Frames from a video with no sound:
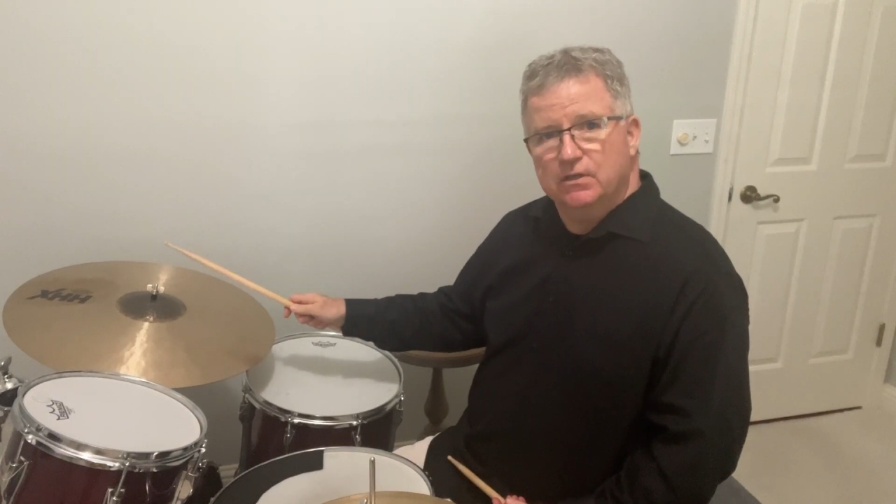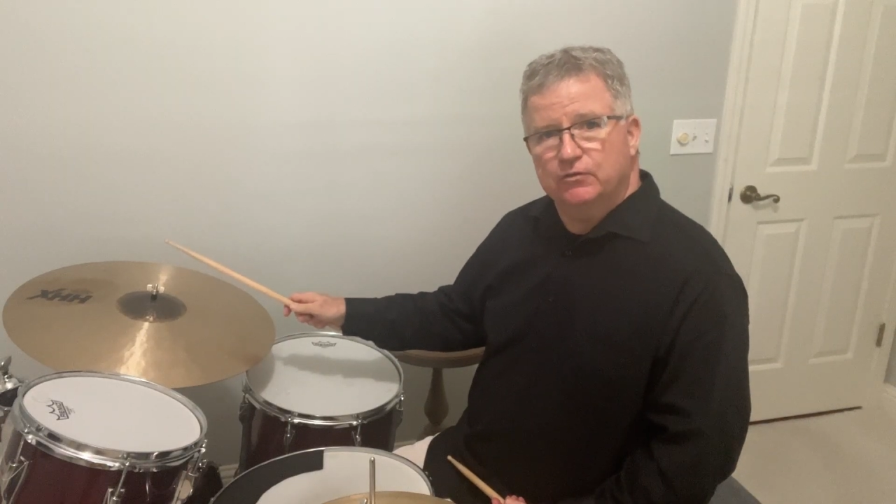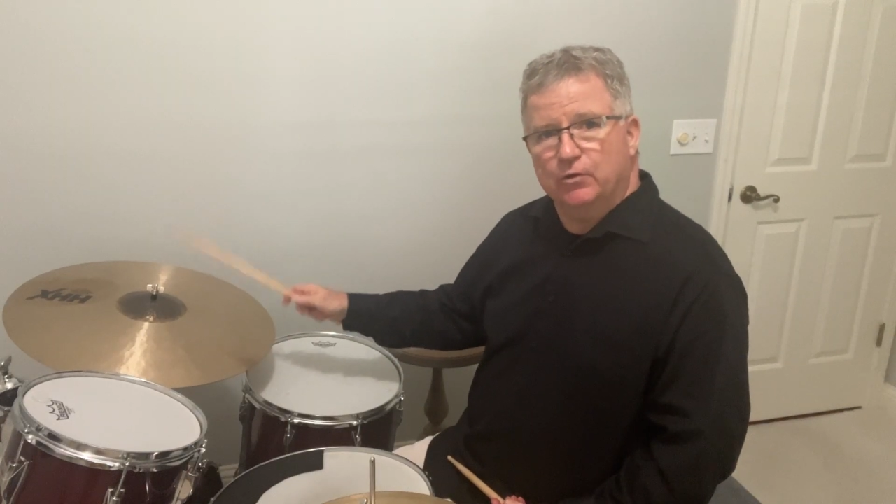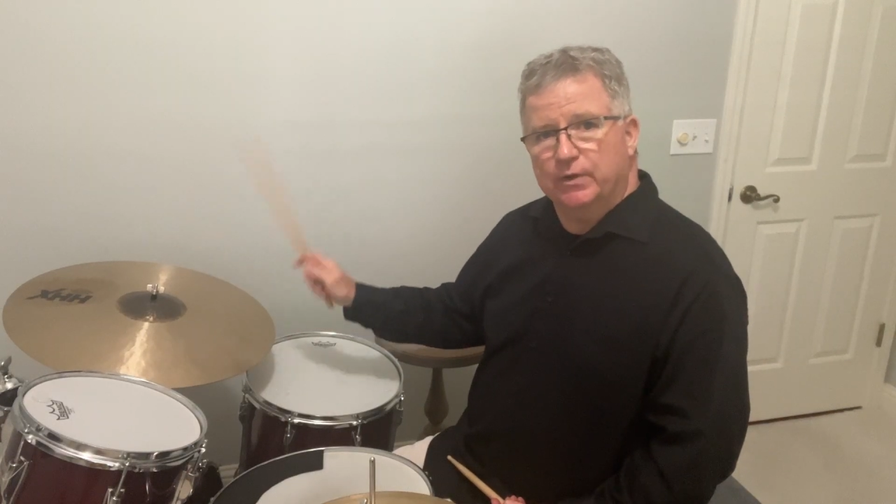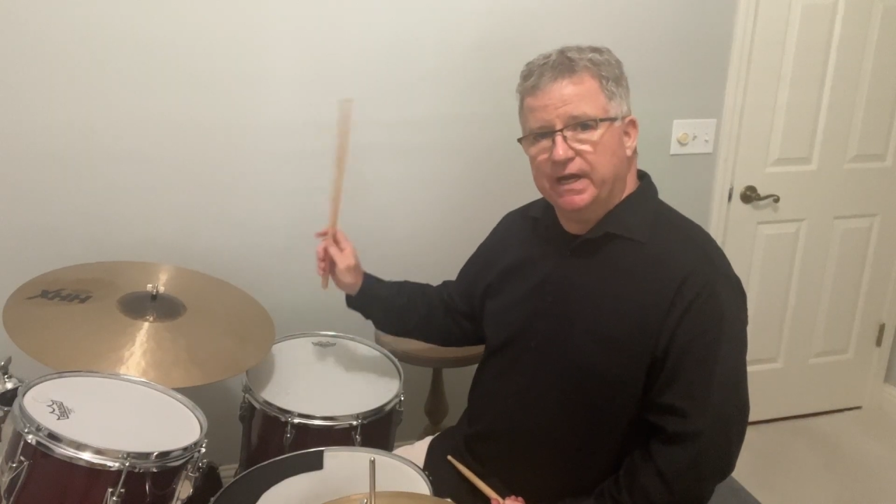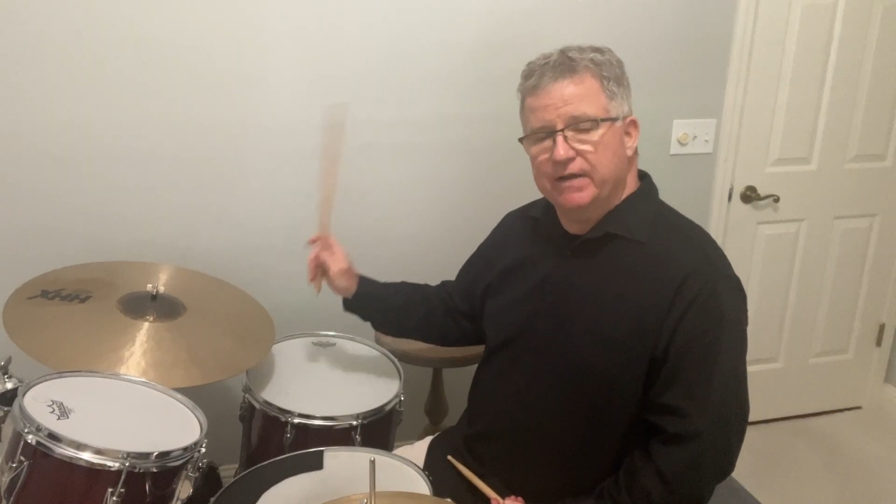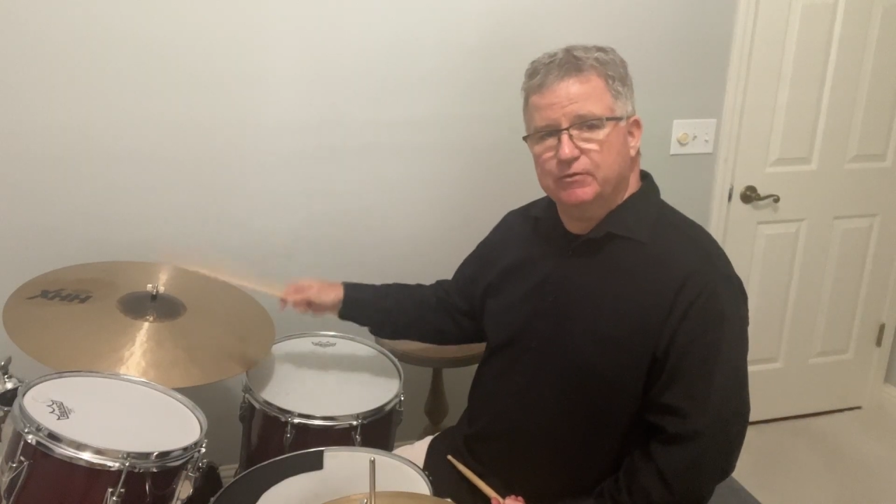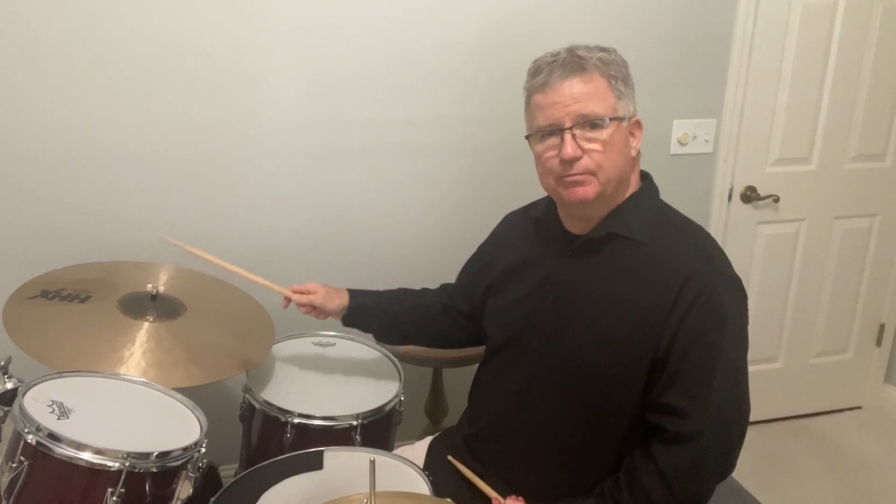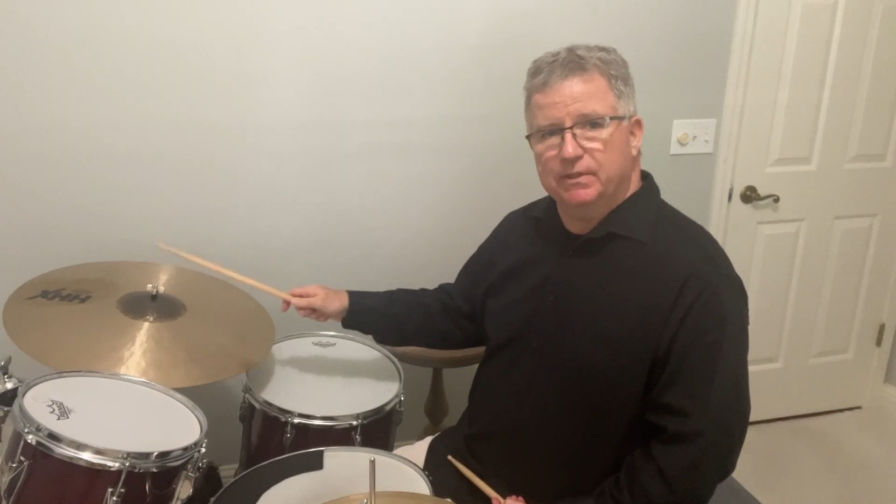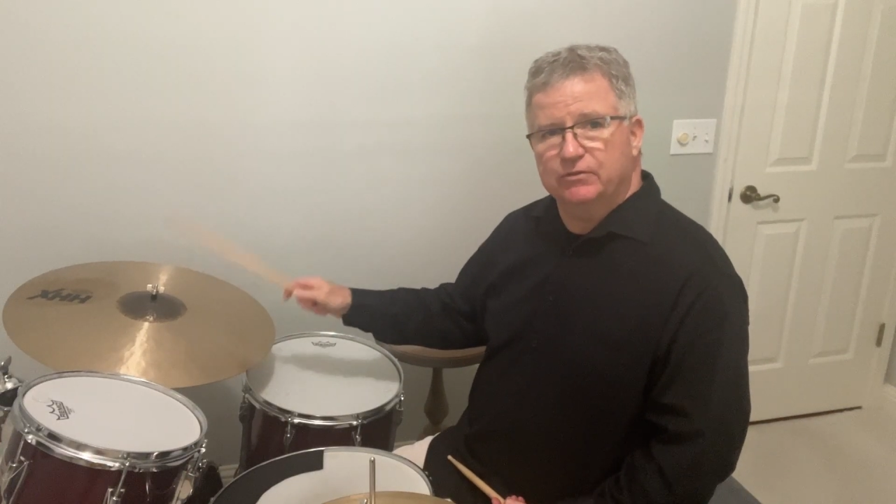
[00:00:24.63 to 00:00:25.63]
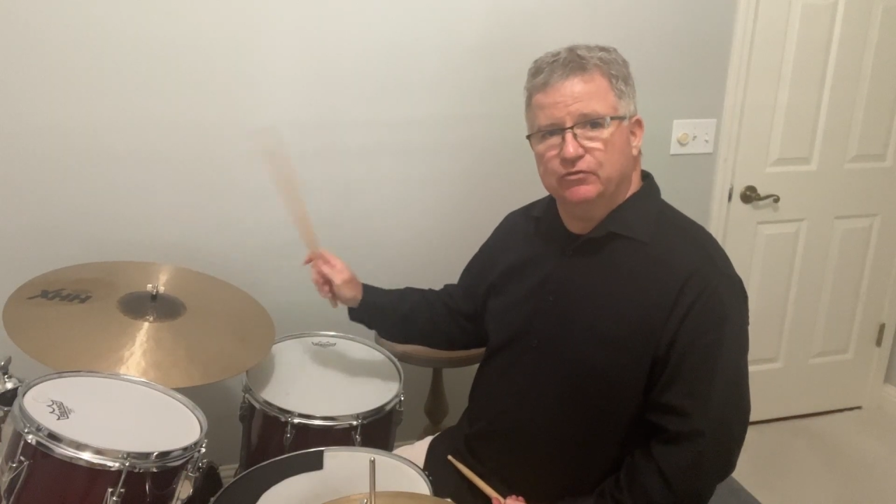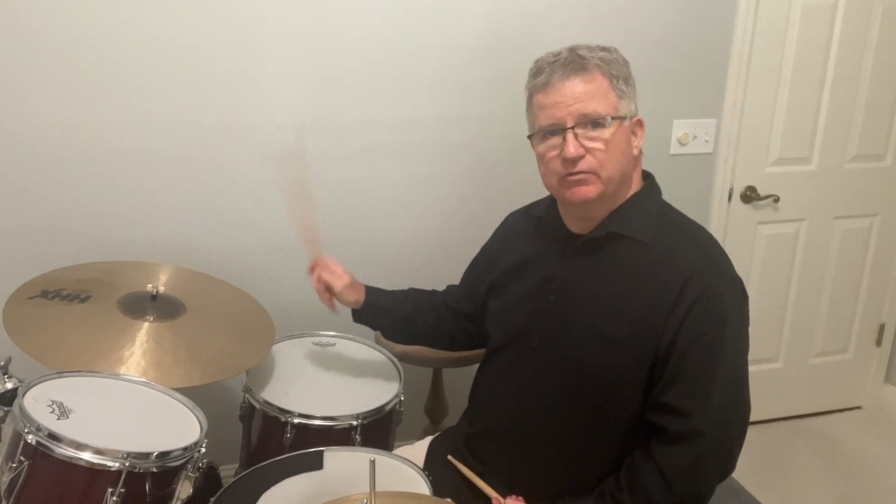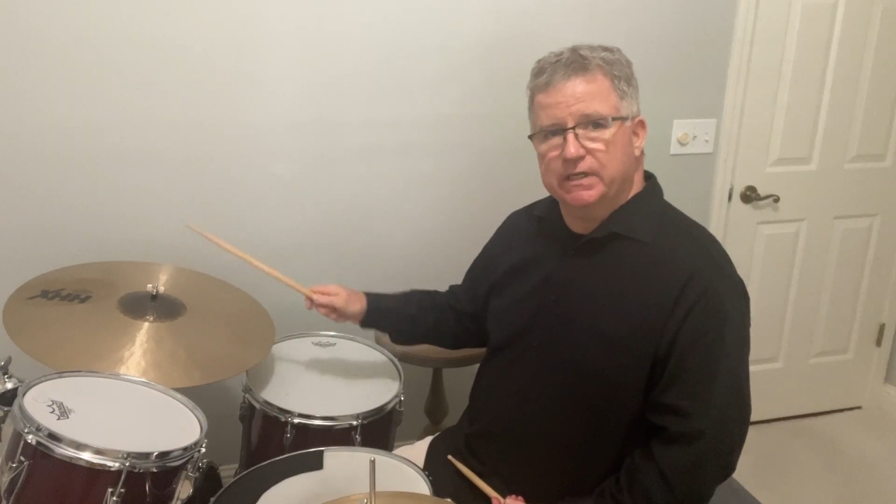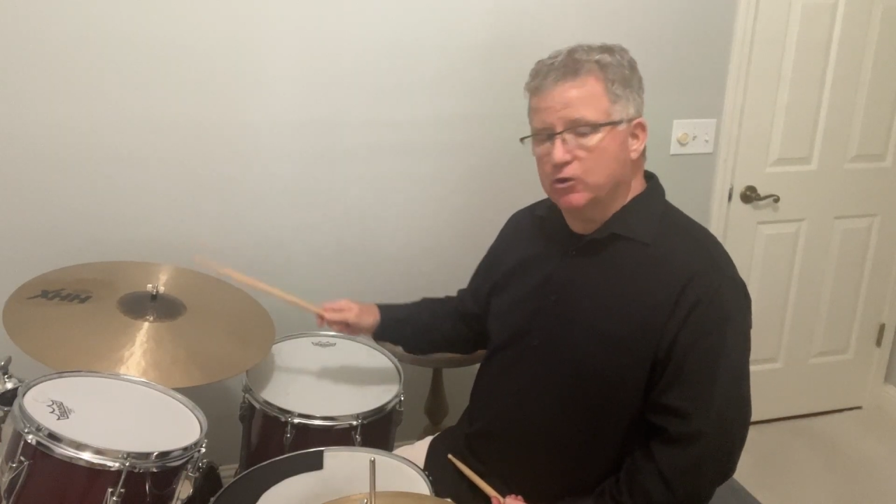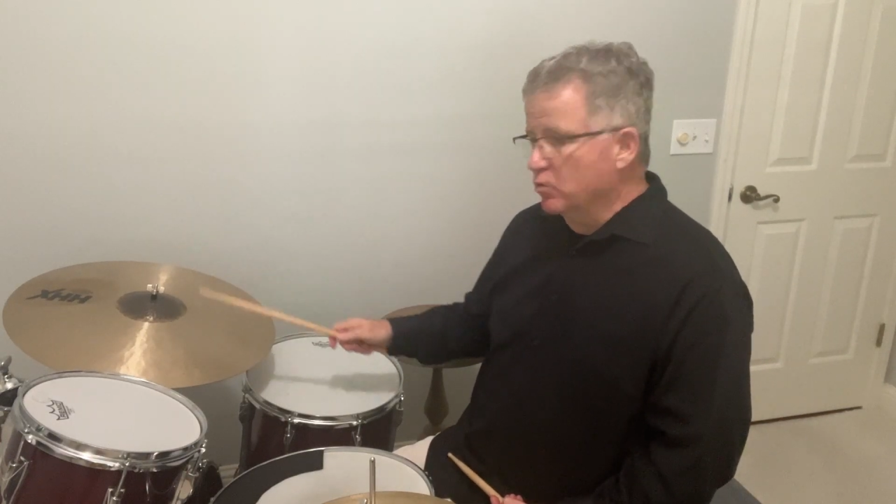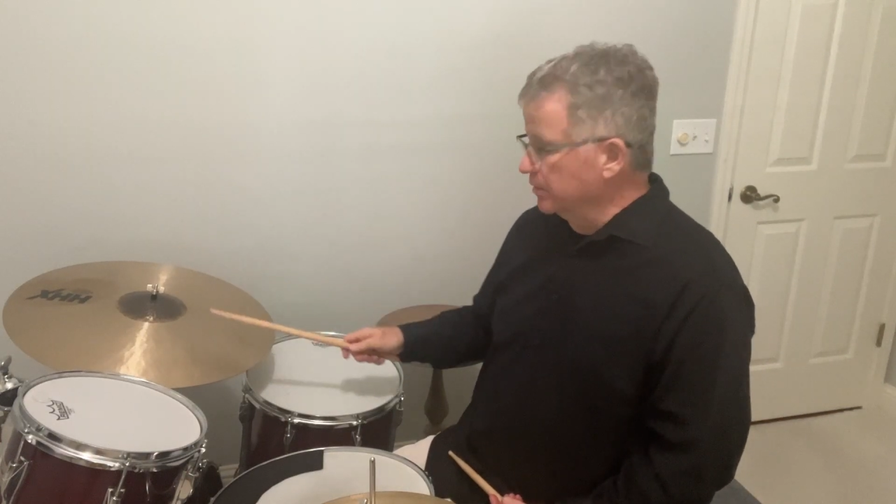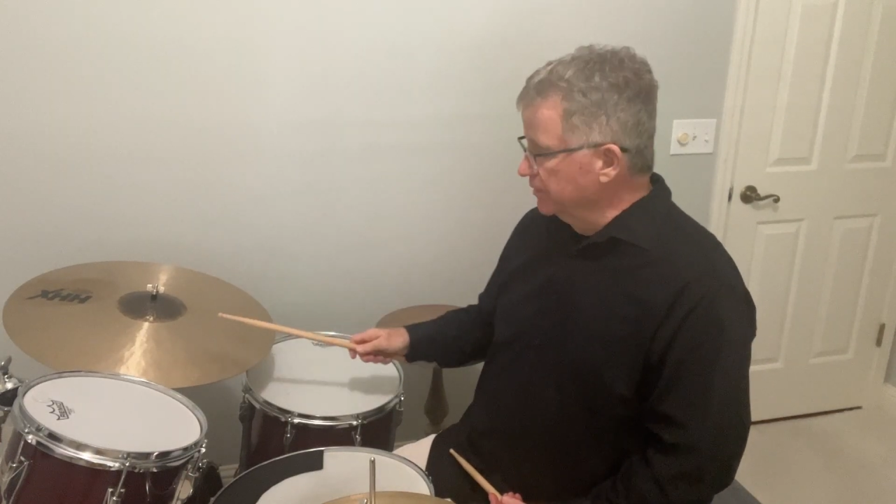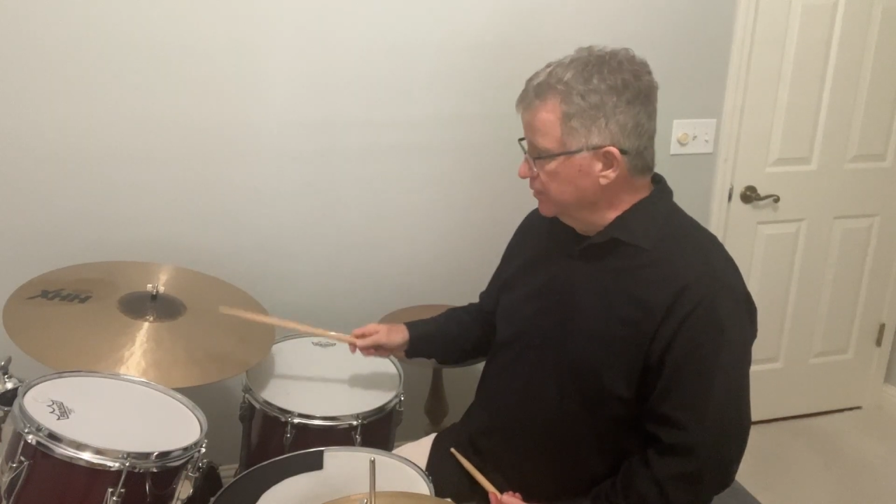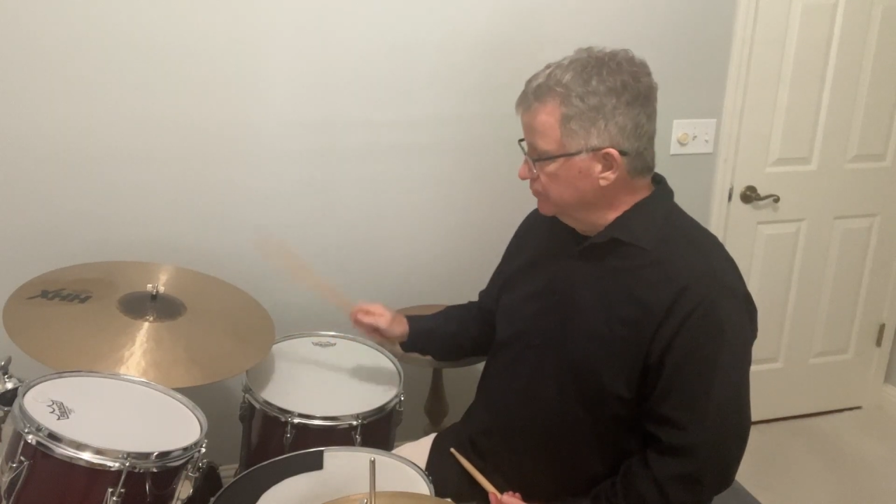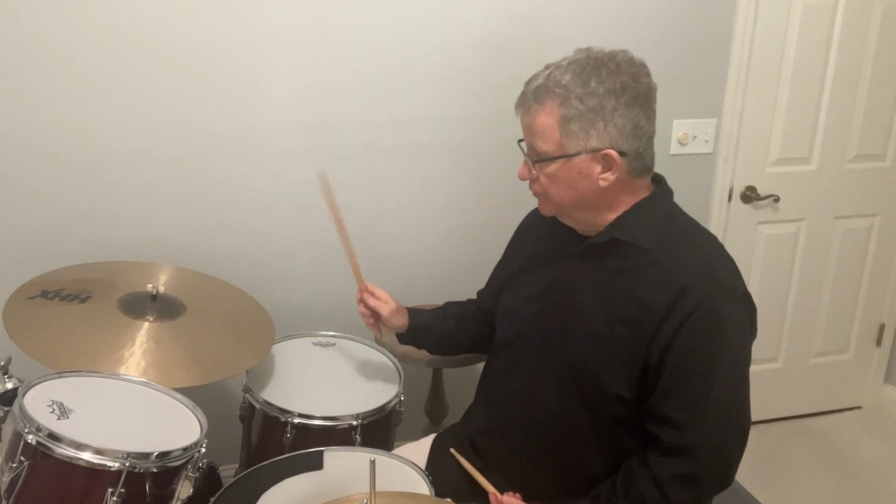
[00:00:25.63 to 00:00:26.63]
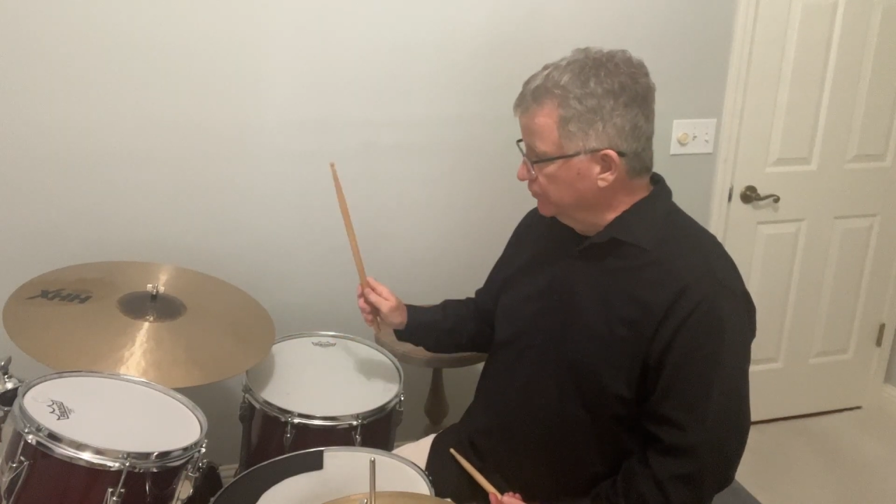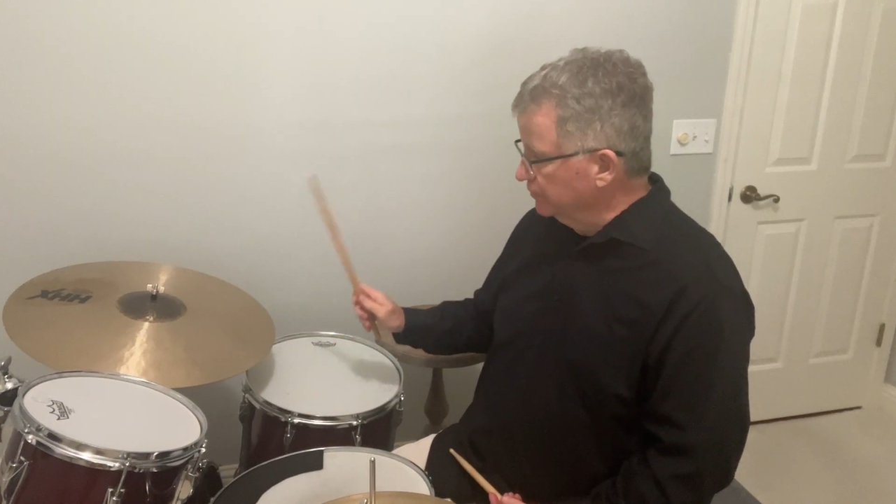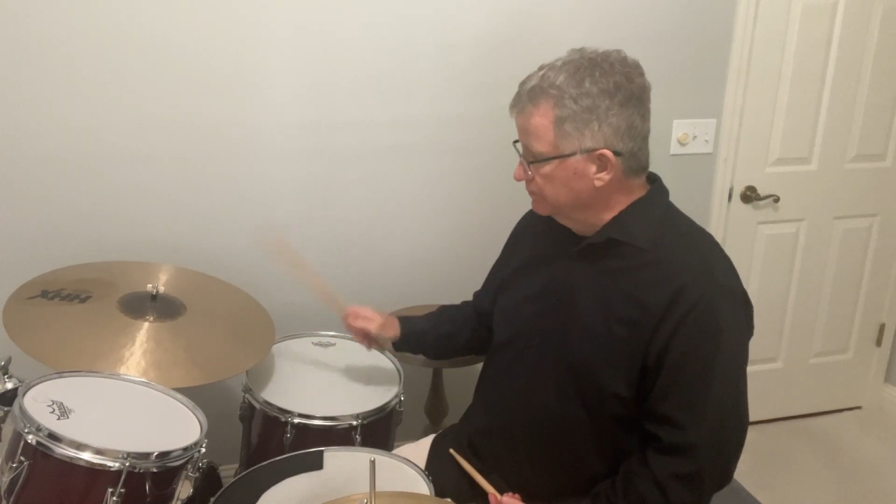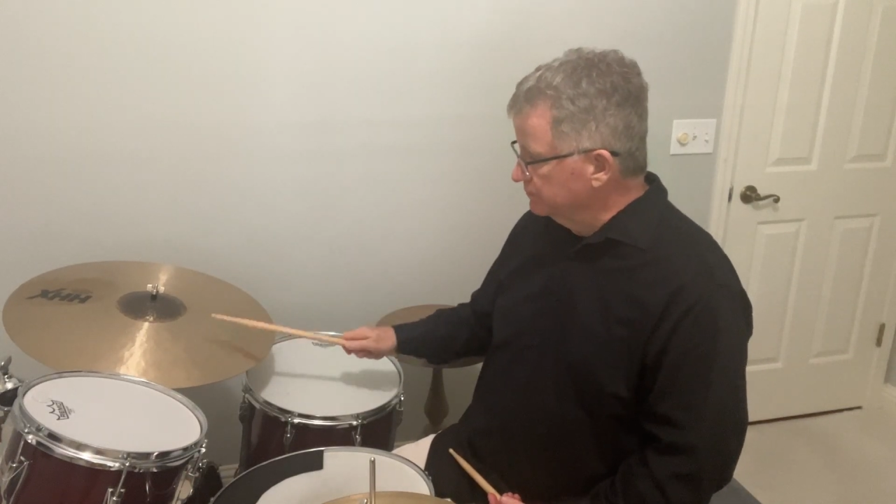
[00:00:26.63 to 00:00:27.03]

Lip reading: So when I have to play straight quarter notes